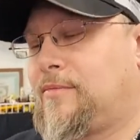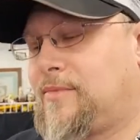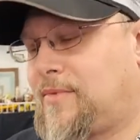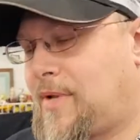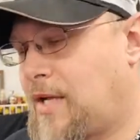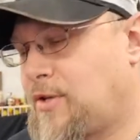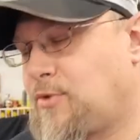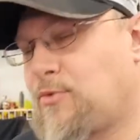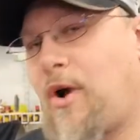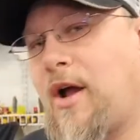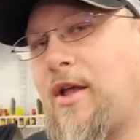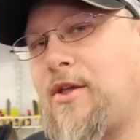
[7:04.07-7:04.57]

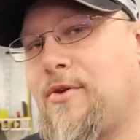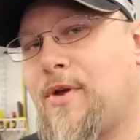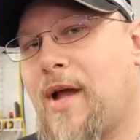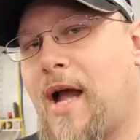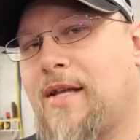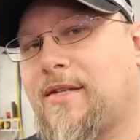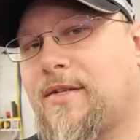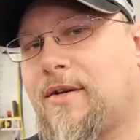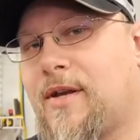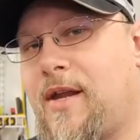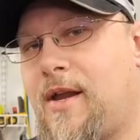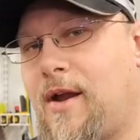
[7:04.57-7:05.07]
That's why you
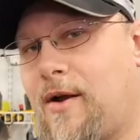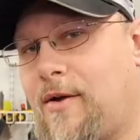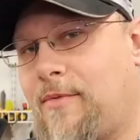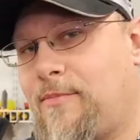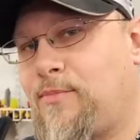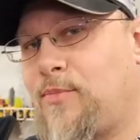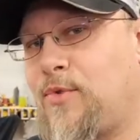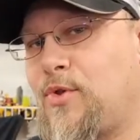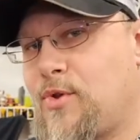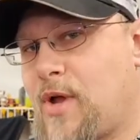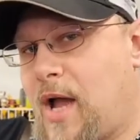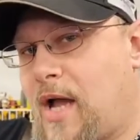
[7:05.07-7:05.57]
guys are
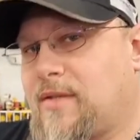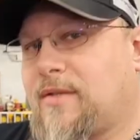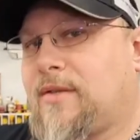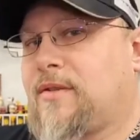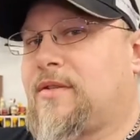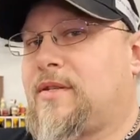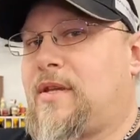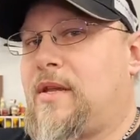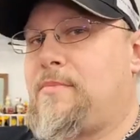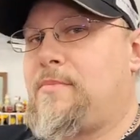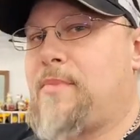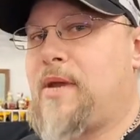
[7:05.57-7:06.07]
here. You guys will
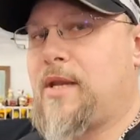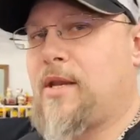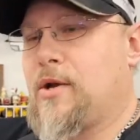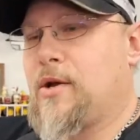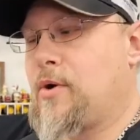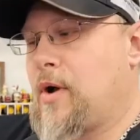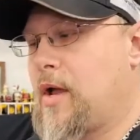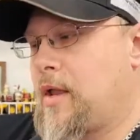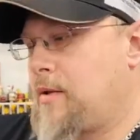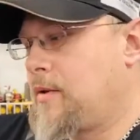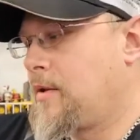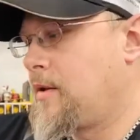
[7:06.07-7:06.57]
see me
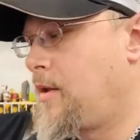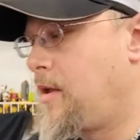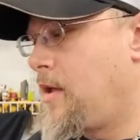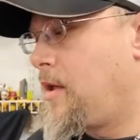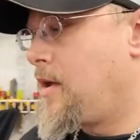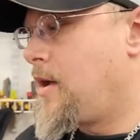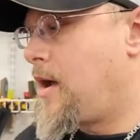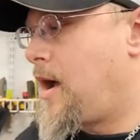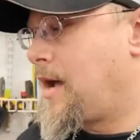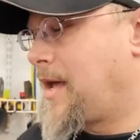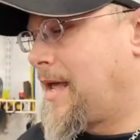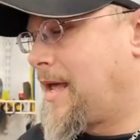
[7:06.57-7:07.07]
do it.
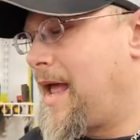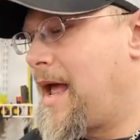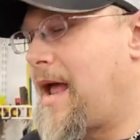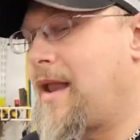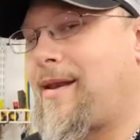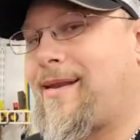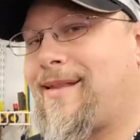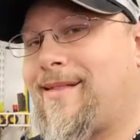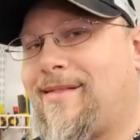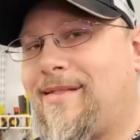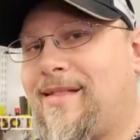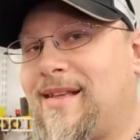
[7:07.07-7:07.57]

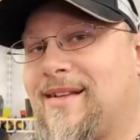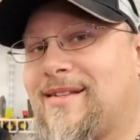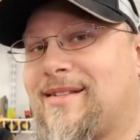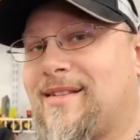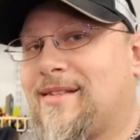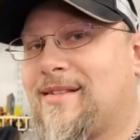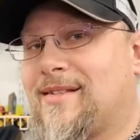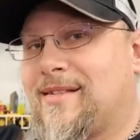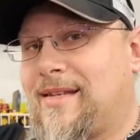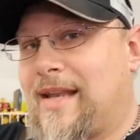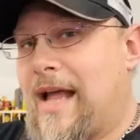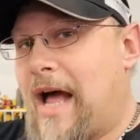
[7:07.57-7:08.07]
Again, this
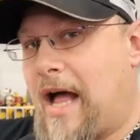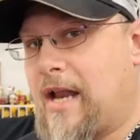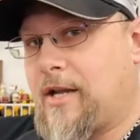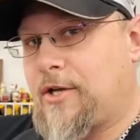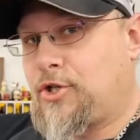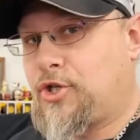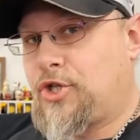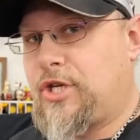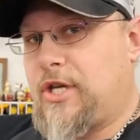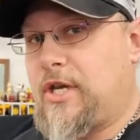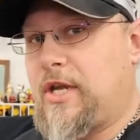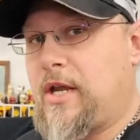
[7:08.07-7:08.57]
is not a
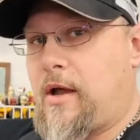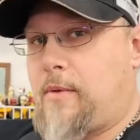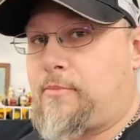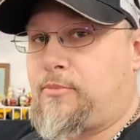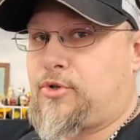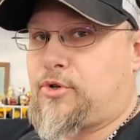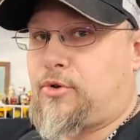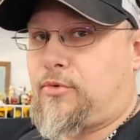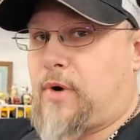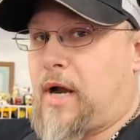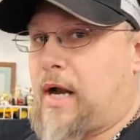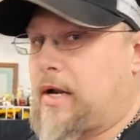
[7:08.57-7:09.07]
GM
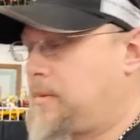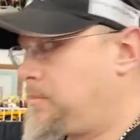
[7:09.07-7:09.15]
direct